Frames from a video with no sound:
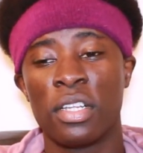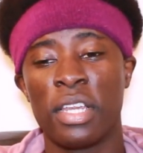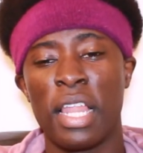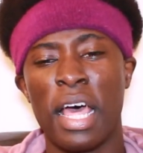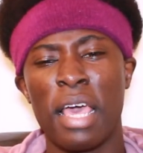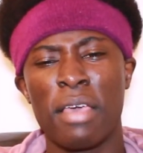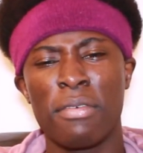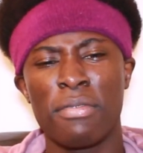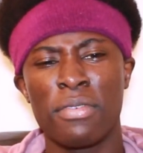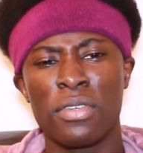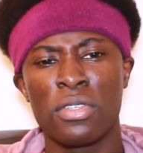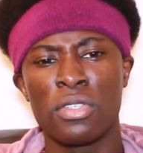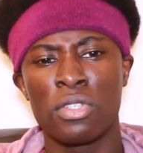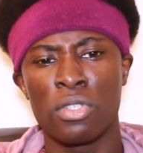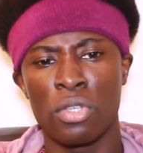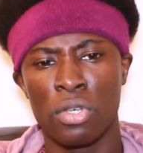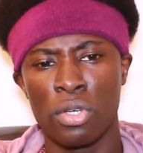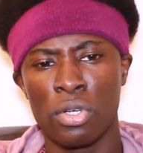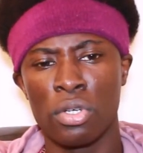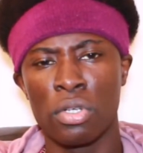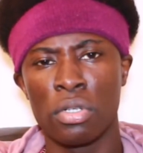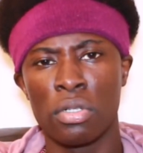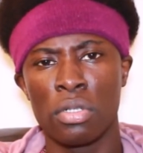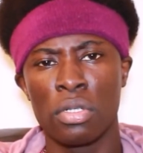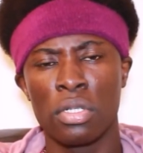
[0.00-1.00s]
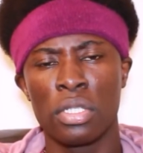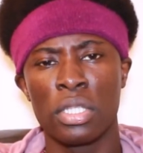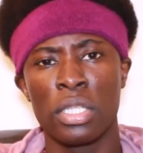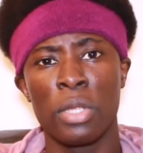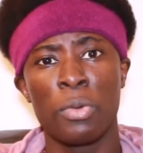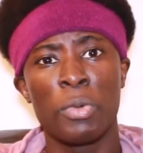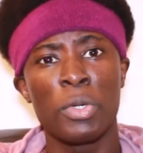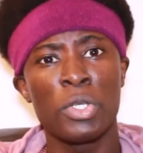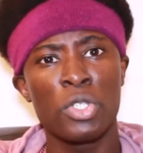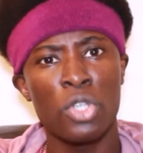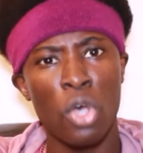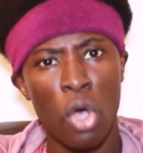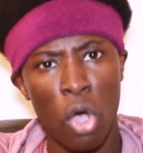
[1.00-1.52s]
Life is good.
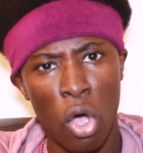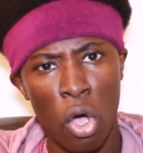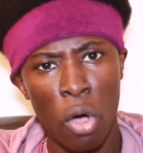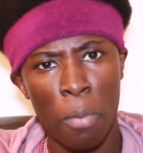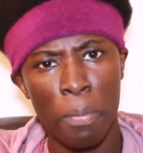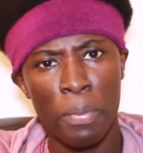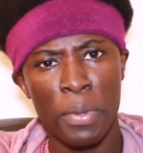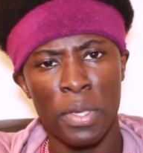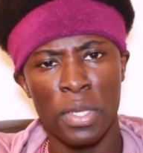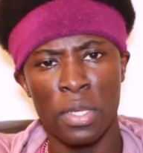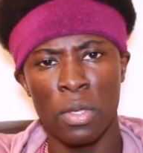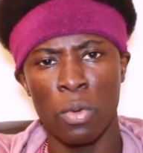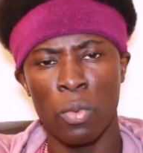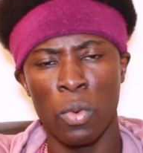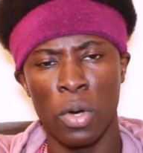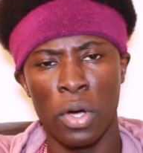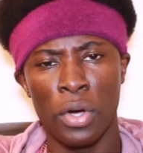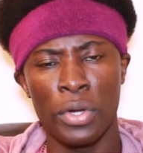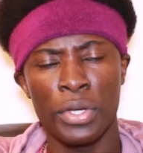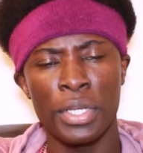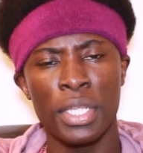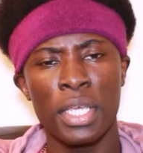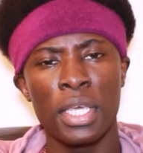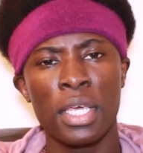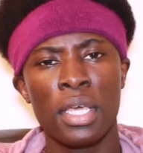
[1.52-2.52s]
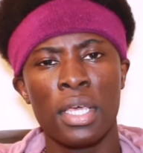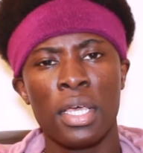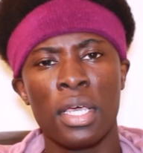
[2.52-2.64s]
There is hope in the world.